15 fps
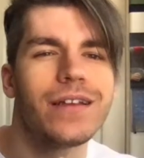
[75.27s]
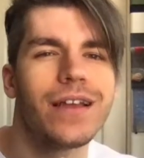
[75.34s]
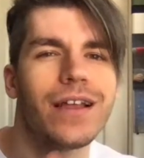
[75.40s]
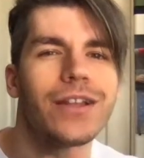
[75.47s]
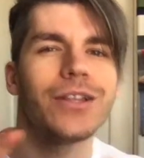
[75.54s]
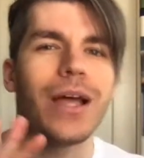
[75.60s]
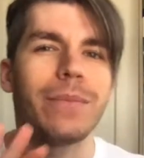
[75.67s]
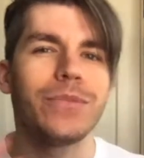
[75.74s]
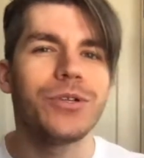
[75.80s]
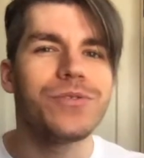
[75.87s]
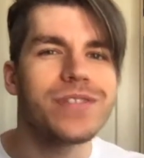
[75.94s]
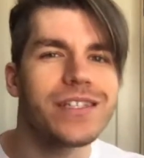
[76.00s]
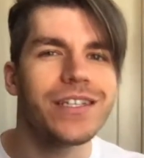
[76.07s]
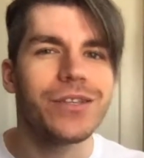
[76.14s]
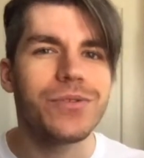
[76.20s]

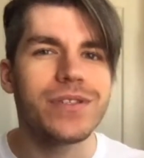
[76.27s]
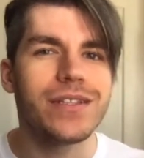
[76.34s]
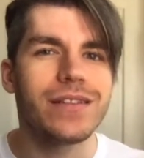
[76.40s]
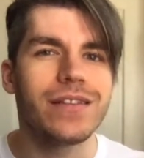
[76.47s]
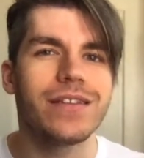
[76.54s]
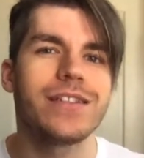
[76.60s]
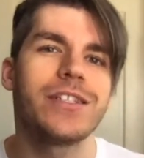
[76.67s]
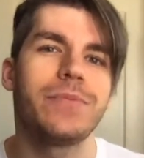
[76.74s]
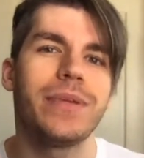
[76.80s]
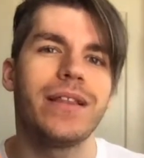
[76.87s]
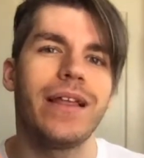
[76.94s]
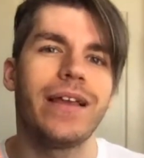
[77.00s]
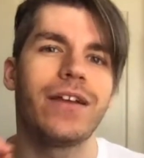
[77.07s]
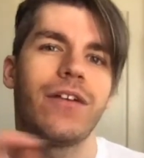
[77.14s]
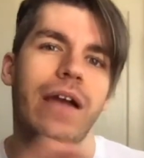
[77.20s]
using this to be
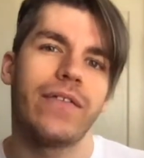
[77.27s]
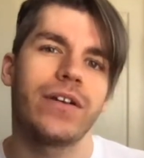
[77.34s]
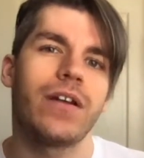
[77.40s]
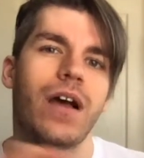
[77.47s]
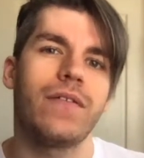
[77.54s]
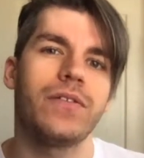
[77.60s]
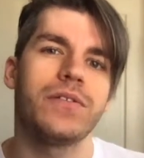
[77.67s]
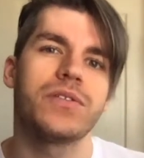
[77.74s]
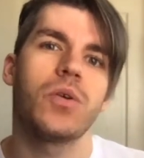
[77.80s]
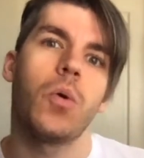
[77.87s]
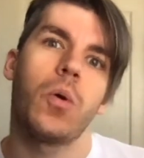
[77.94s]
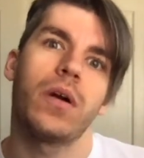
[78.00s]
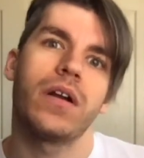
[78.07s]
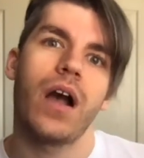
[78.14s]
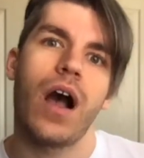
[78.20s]
like graphic novels or
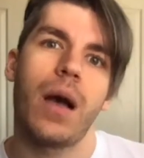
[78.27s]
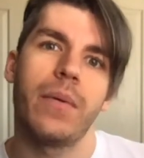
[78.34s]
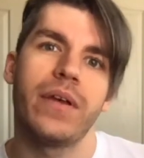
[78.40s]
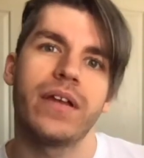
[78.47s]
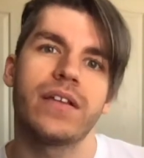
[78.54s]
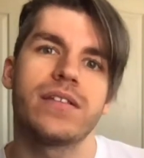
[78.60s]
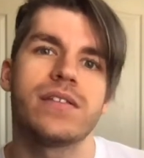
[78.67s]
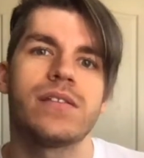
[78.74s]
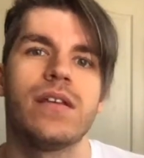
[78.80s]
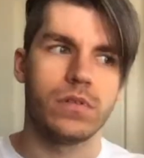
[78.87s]
comics.